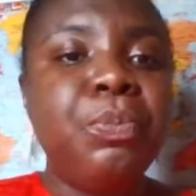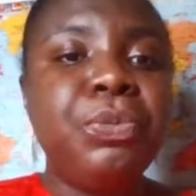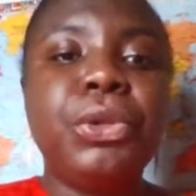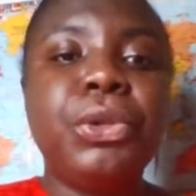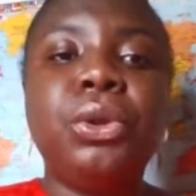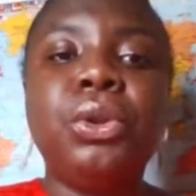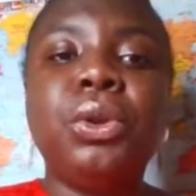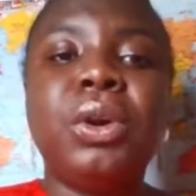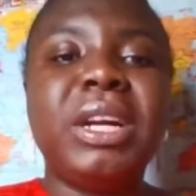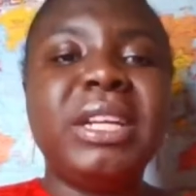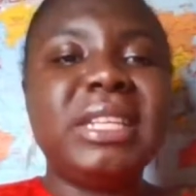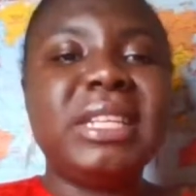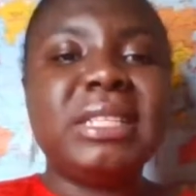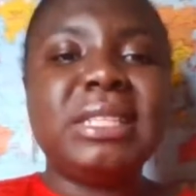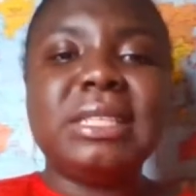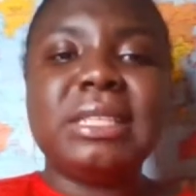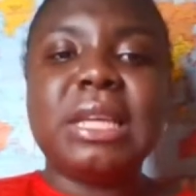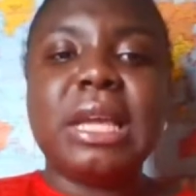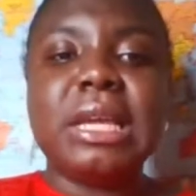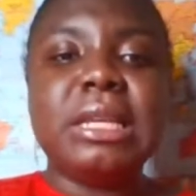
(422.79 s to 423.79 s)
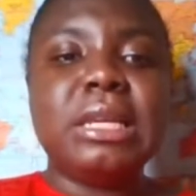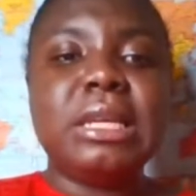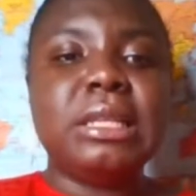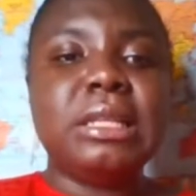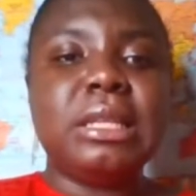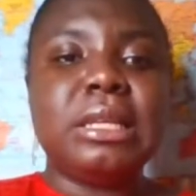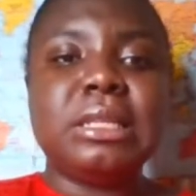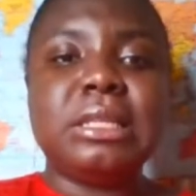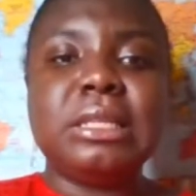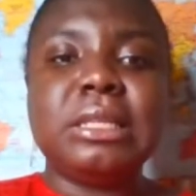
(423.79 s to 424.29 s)
The Lord is saying
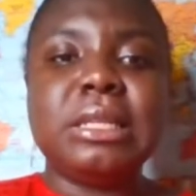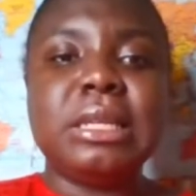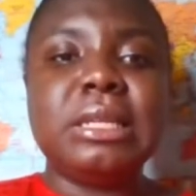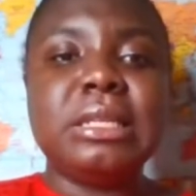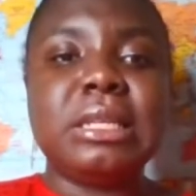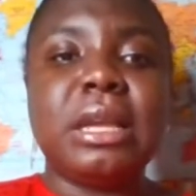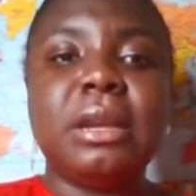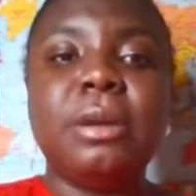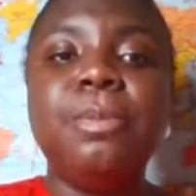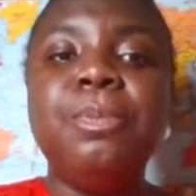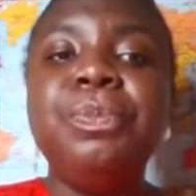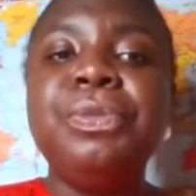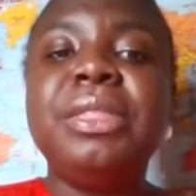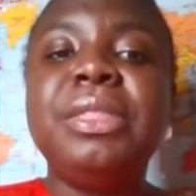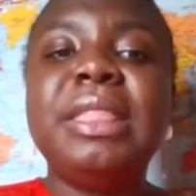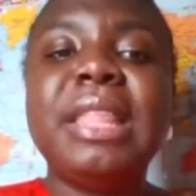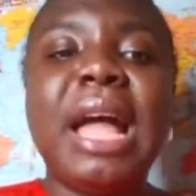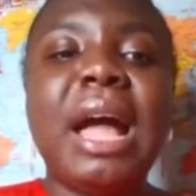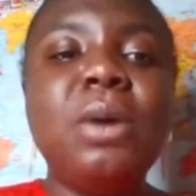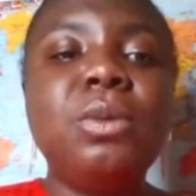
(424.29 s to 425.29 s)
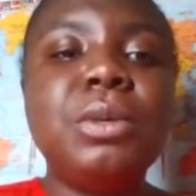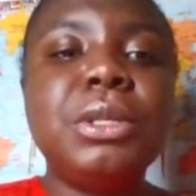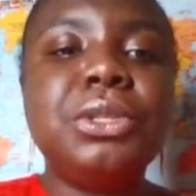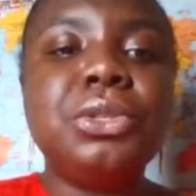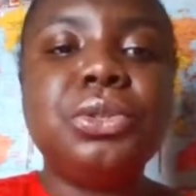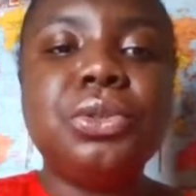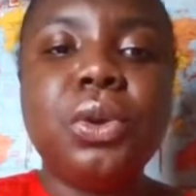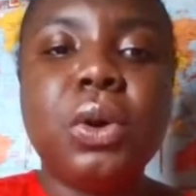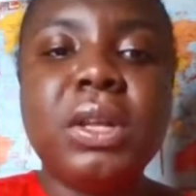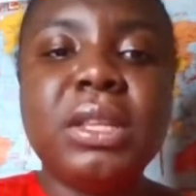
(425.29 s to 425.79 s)
in this season, now
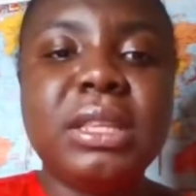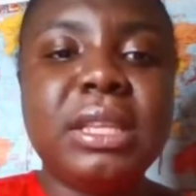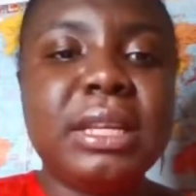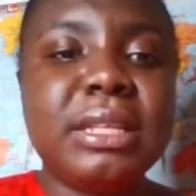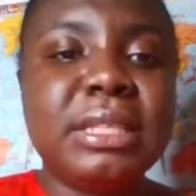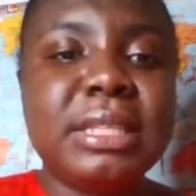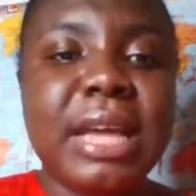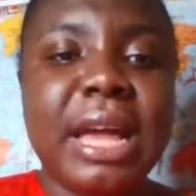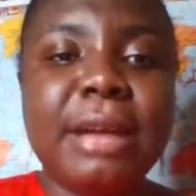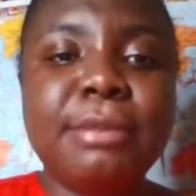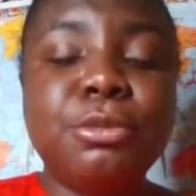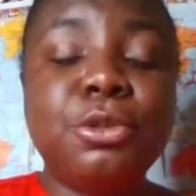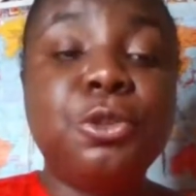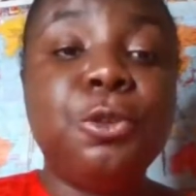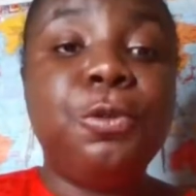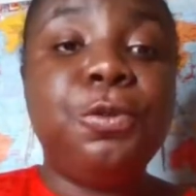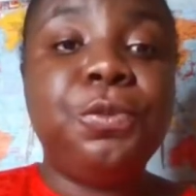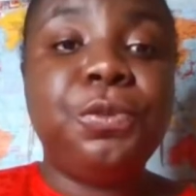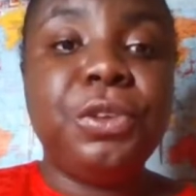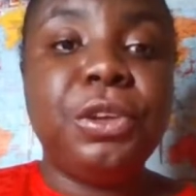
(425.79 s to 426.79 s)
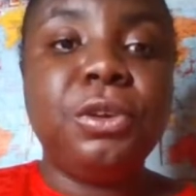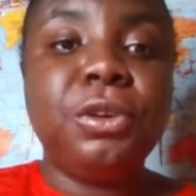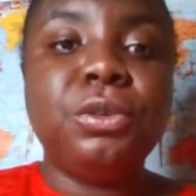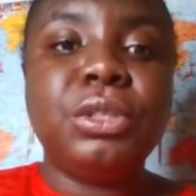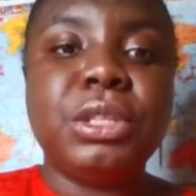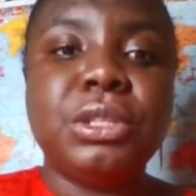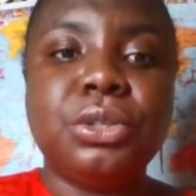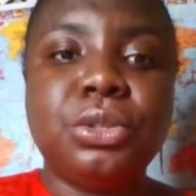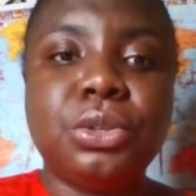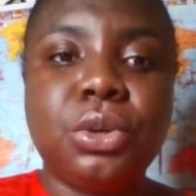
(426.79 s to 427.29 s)
it's not the time to feel
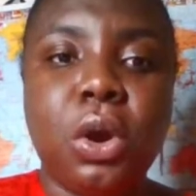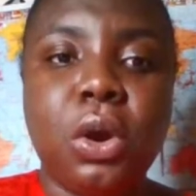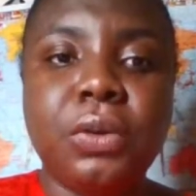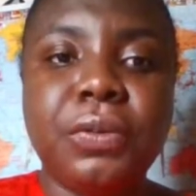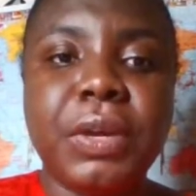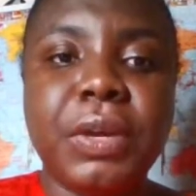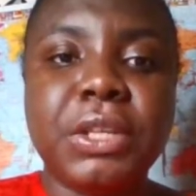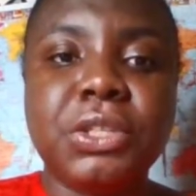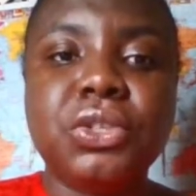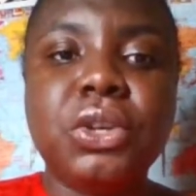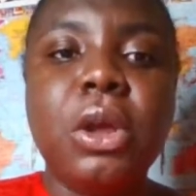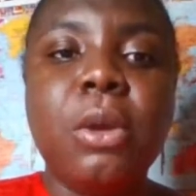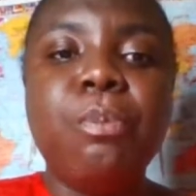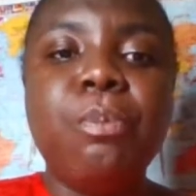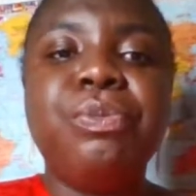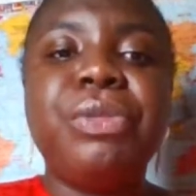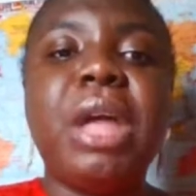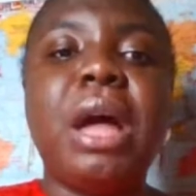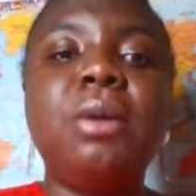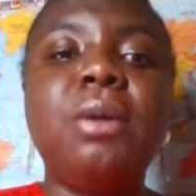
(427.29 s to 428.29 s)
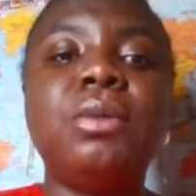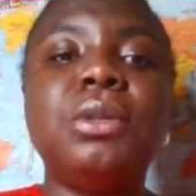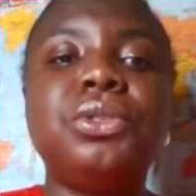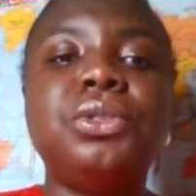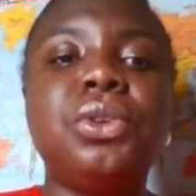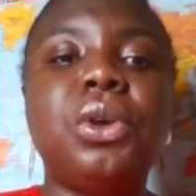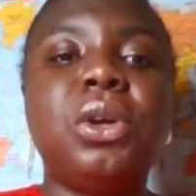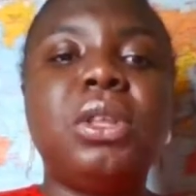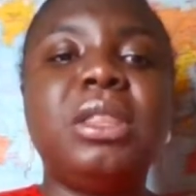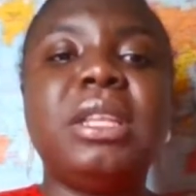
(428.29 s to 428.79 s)
discouraged. Now
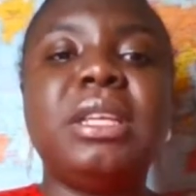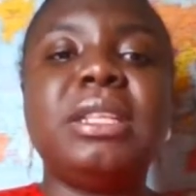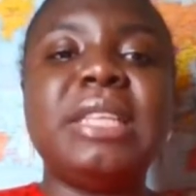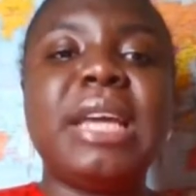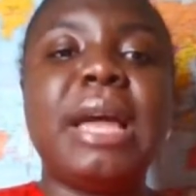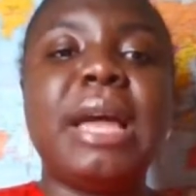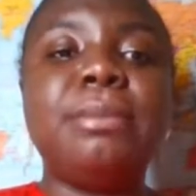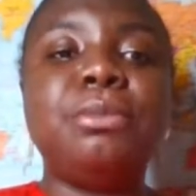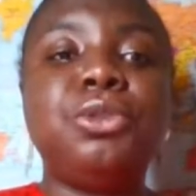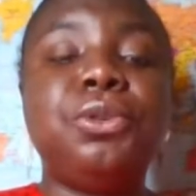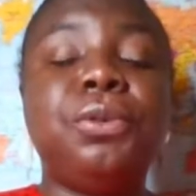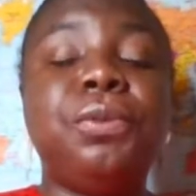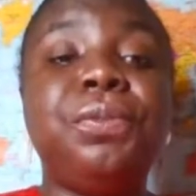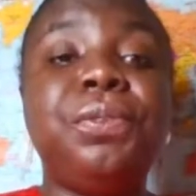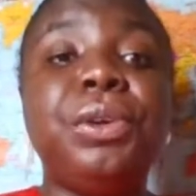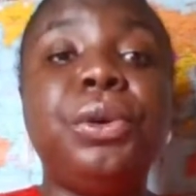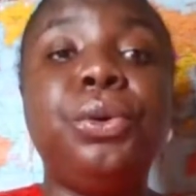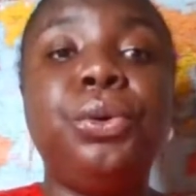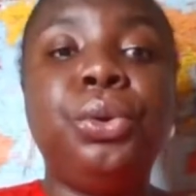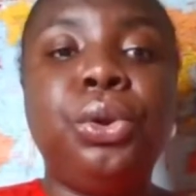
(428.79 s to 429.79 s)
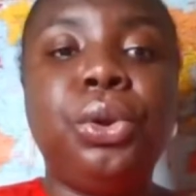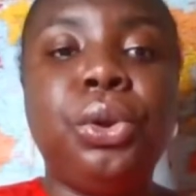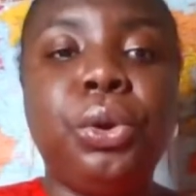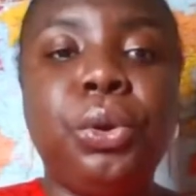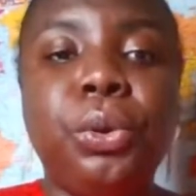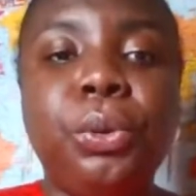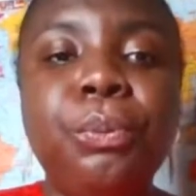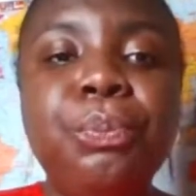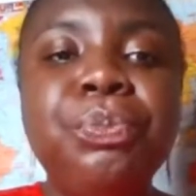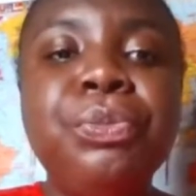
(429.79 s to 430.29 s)
it's not the time to feel
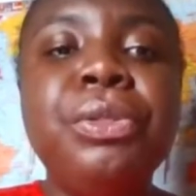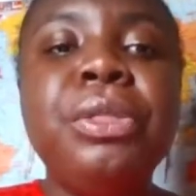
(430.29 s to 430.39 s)
low.